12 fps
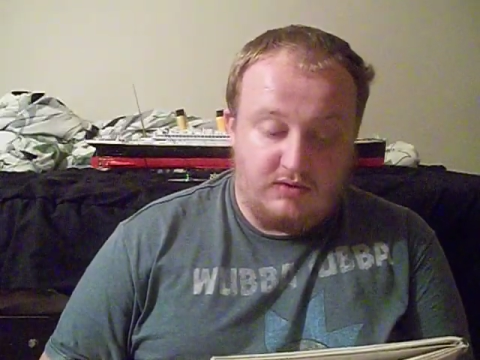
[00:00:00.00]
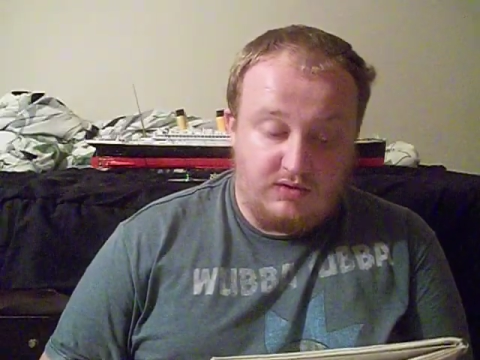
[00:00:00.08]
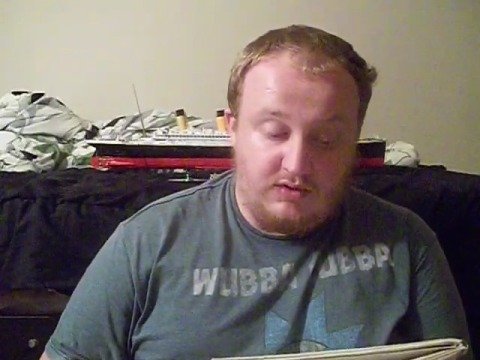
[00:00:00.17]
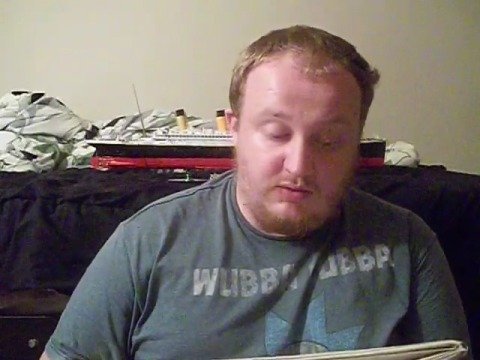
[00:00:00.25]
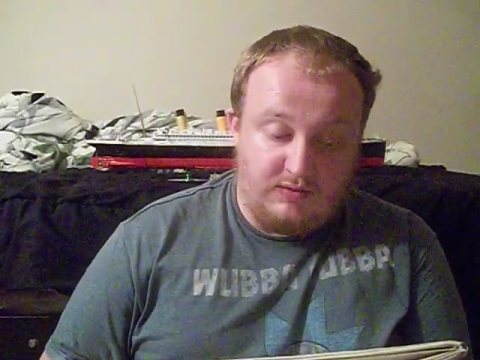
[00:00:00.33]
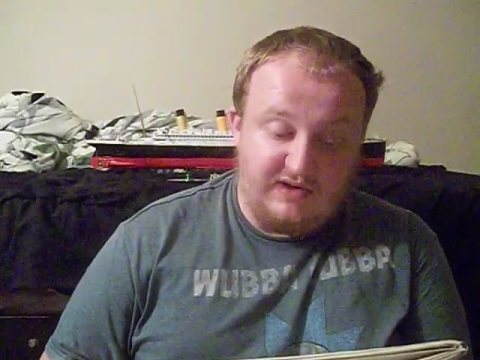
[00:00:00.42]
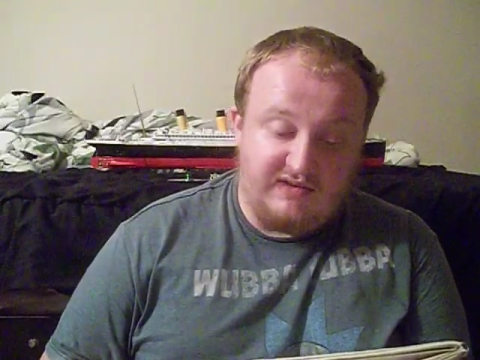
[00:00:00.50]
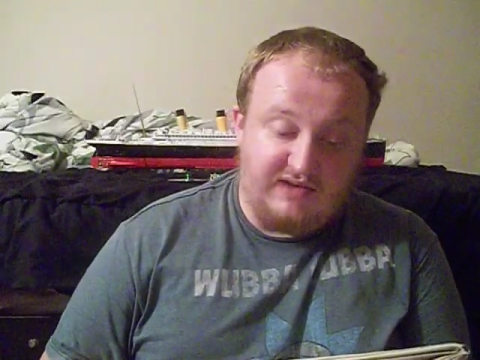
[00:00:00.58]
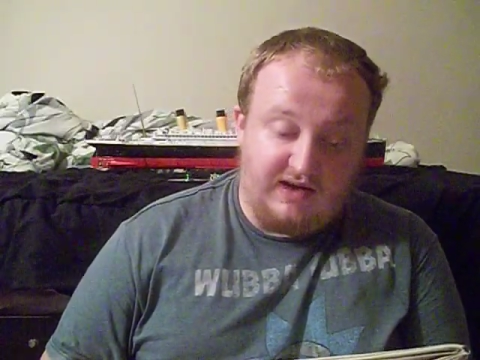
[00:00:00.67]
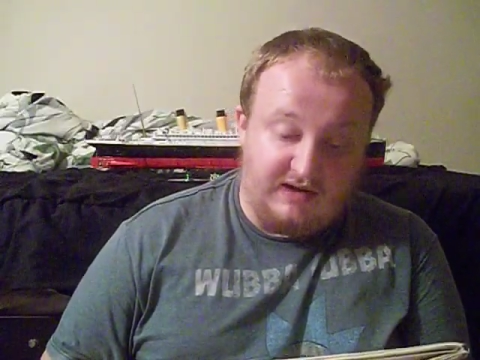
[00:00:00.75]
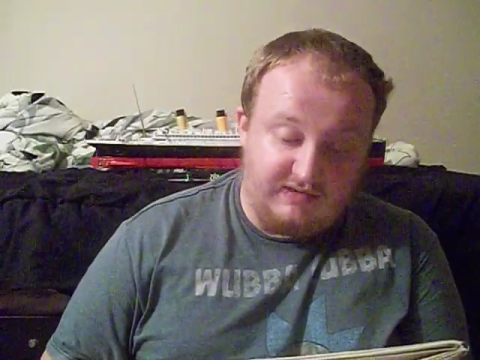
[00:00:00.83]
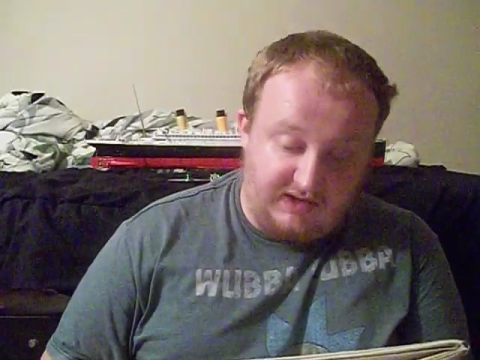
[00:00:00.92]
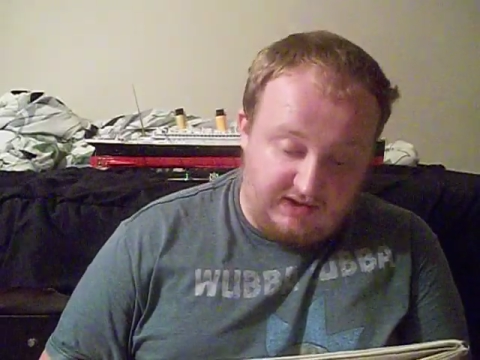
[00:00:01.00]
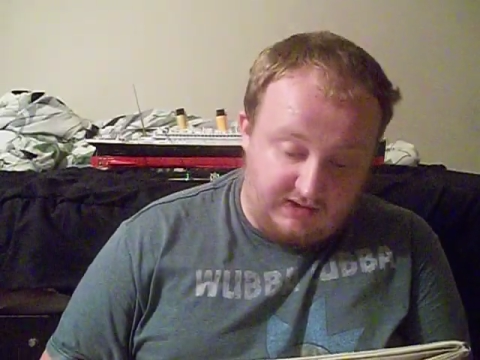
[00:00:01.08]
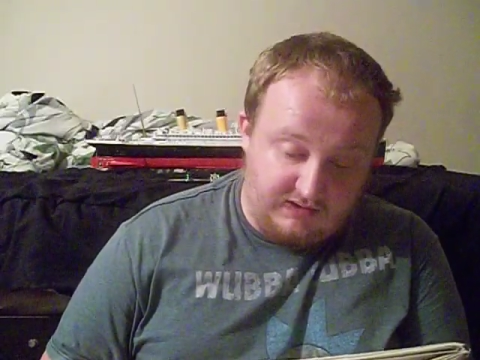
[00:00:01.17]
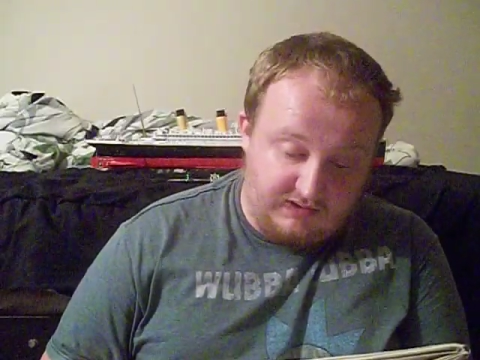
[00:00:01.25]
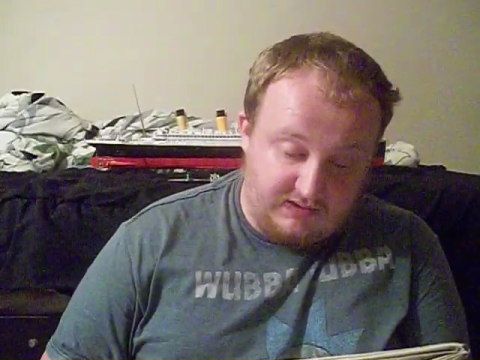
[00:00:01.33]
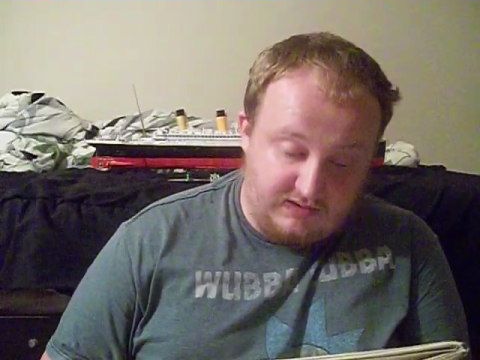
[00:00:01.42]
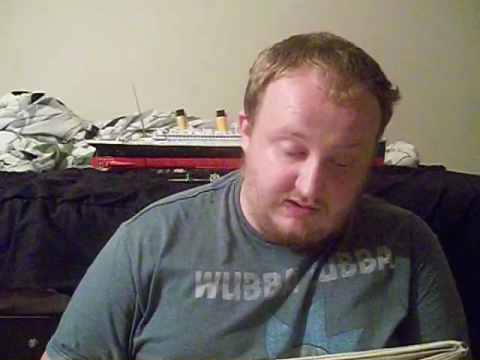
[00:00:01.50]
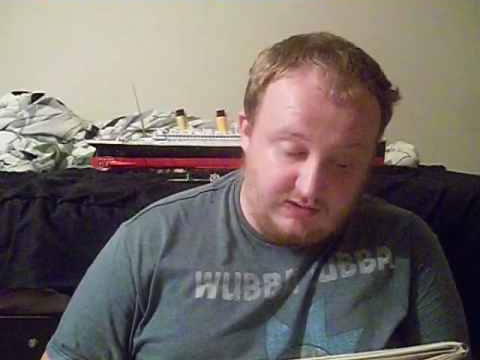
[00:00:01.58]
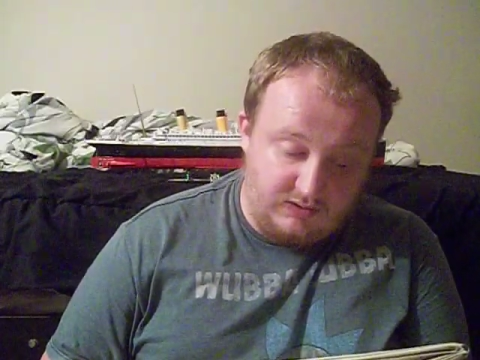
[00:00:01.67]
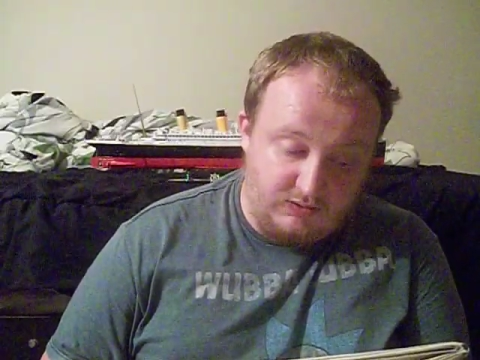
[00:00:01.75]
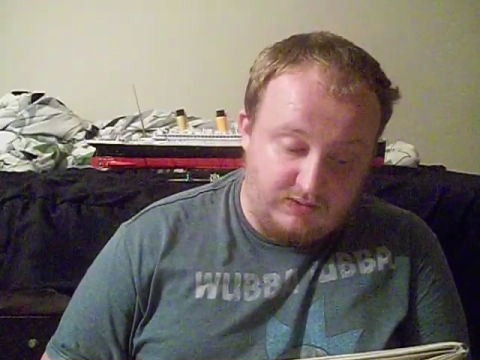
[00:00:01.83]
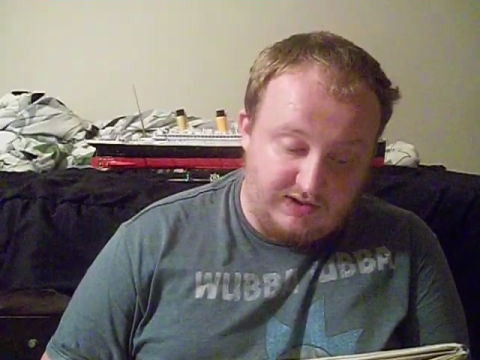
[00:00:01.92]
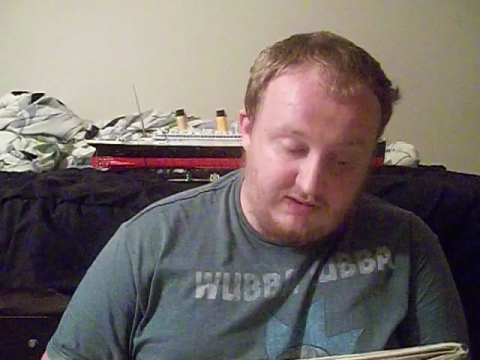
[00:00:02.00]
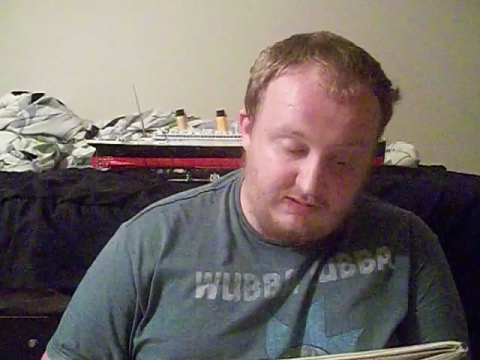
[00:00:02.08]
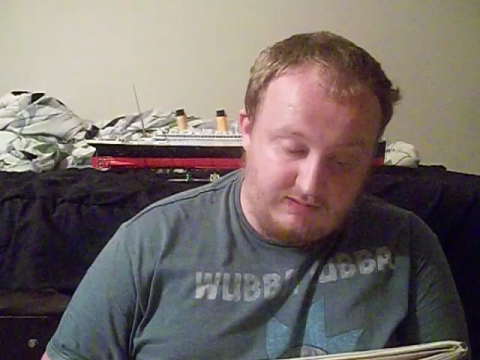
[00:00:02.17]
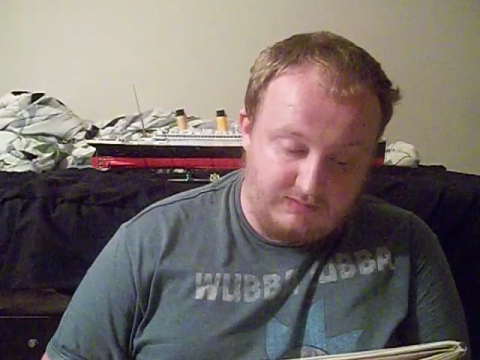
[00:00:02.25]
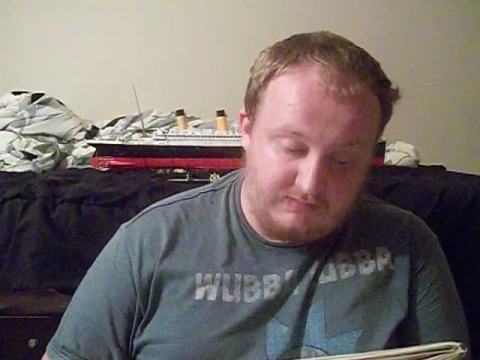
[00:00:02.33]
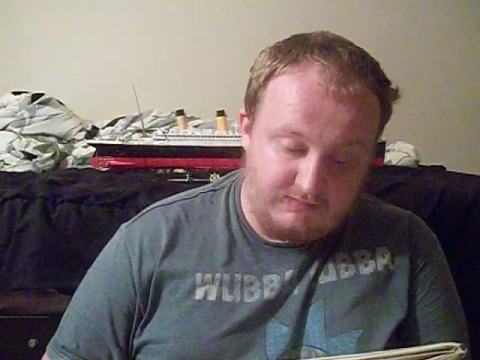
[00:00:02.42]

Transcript: You will, Titanic. You will.